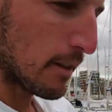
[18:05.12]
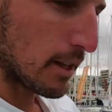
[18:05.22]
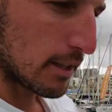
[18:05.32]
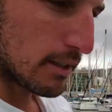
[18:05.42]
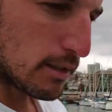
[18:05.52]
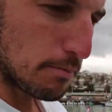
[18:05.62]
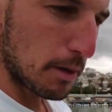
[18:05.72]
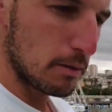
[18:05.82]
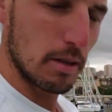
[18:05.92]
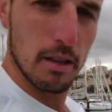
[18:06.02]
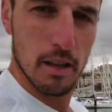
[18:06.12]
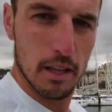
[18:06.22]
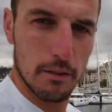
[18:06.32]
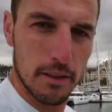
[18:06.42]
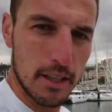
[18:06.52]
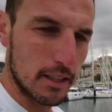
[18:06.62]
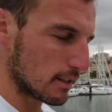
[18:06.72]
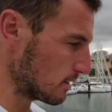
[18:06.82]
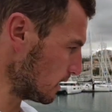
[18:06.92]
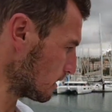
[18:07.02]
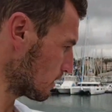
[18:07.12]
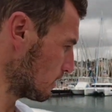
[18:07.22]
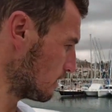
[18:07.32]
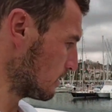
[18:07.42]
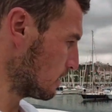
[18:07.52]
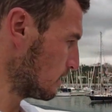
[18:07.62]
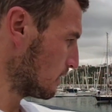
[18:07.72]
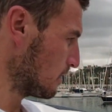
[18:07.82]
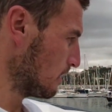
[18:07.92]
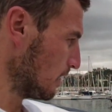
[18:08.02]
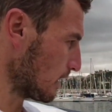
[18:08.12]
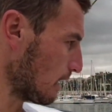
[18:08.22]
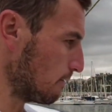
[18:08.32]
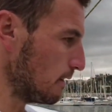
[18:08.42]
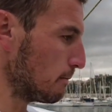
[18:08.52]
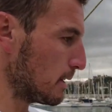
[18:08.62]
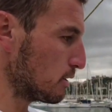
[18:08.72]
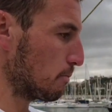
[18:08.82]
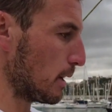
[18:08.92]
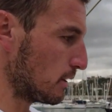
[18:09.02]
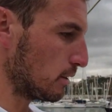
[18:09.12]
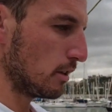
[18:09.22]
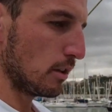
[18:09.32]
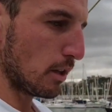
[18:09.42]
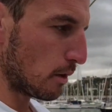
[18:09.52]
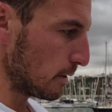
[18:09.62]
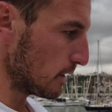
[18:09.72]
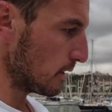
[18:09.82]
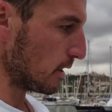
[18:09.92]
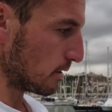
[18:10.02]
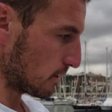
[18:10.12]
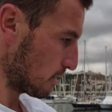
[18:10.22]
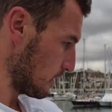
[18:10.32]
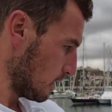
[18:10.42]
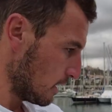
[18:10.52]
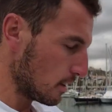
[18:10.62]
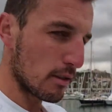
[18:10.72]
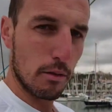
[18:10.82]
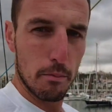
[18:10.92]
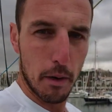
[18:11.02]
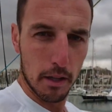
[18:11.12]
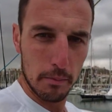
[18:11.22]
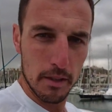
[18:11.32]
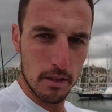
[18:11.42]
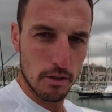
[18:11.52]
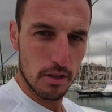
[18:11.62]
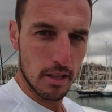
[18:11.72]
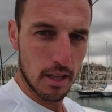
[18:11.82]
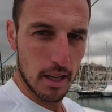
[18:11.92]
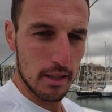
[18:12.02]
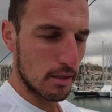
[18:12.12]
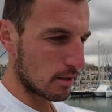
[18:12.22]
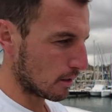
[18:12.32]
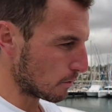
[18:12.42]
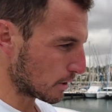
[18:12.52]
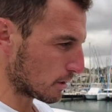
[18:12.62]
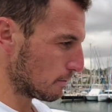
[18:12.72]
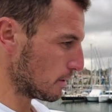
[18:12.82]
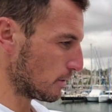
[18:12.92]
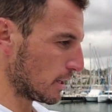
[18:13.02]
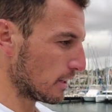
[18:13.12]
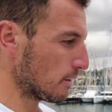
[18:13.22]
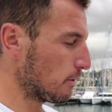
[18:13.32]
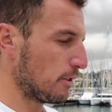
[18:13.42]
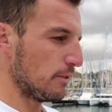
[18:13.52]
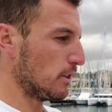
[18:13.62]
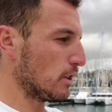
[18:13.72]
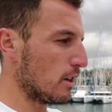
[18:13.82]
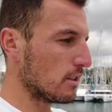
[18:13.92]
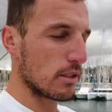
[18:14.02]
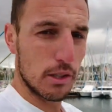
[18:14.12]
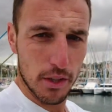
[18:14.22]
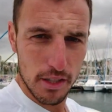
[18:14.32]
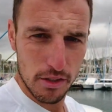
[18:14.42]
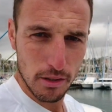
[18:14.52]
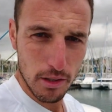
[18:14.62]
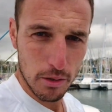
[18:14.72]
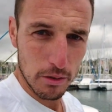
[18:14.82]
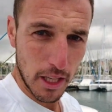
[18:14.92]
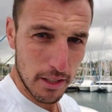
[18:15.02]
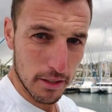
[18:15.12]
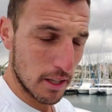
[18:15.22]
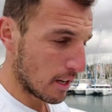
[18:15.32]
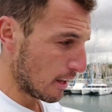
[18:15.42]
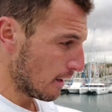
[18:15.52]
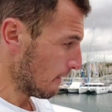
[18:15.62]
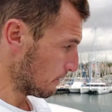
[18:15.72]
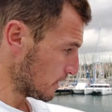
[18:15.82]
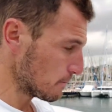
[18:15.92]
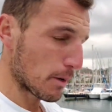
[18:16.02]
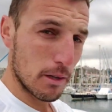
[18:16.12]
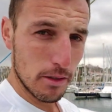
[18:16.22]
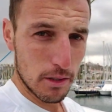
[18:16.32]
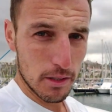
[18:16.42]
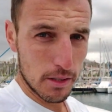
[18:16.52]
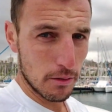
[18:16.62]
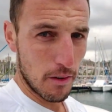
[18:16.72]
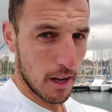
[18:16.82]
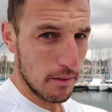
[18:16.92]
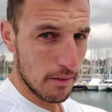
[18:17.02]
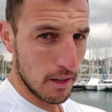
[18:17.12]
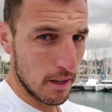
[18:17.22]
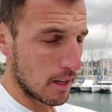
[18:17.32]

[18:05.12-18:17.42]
Like this boat, I don't think it can sink. Like I feel much better knowing that there's these compartments, just in case, we're gonna be running 15 knots and crash into the container. This boat is gonna survive.